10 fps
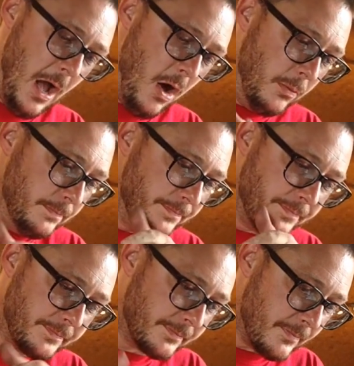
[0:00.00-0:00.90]
know,
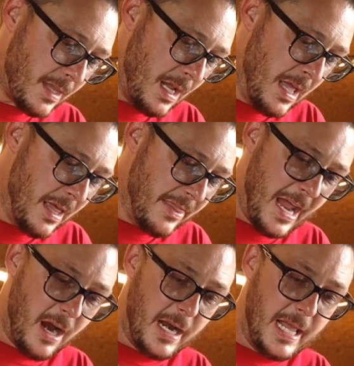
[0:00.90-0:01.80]

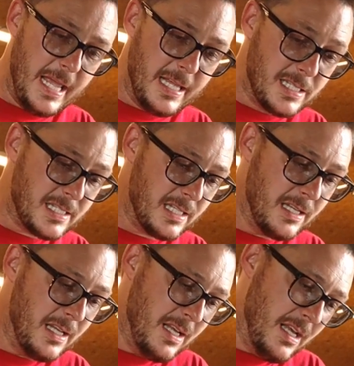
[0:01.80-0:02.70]
there it is.
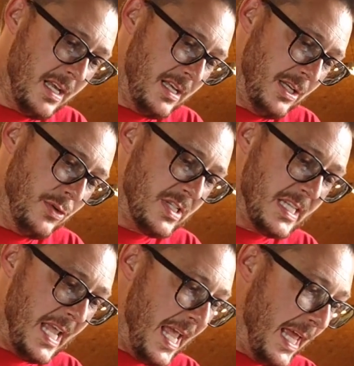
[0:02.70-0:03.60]
You
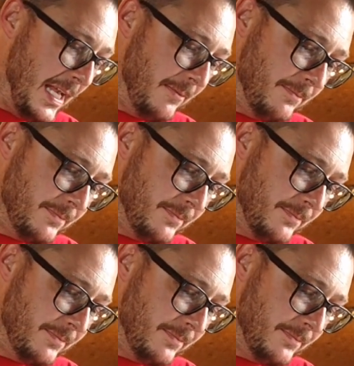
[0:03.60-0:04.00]
see it.